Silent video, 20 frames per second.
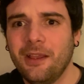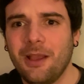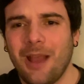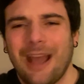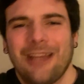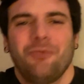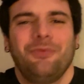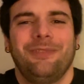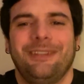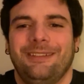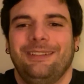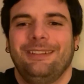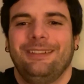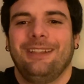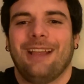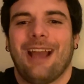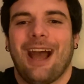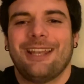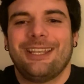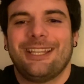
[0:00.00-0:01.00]
I don't
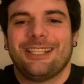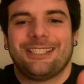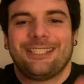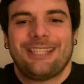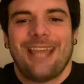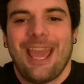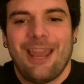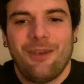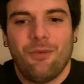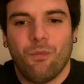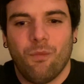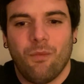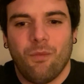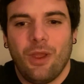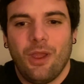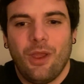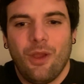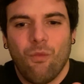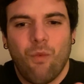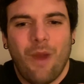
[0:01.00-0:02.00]
understand
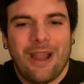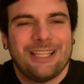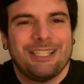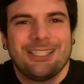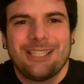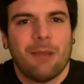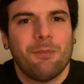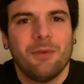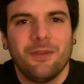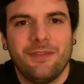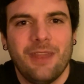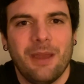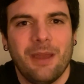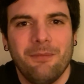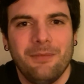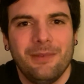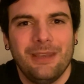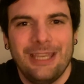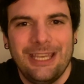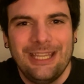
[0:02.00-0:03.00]
why some of
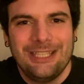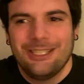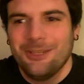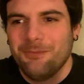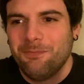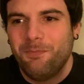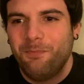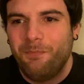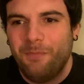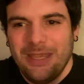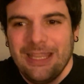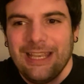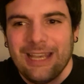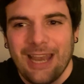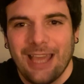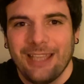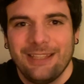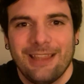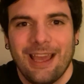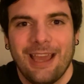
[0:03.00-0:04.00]
them need to be
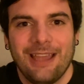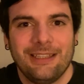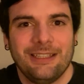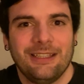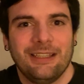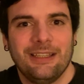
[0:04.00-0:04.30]
like that.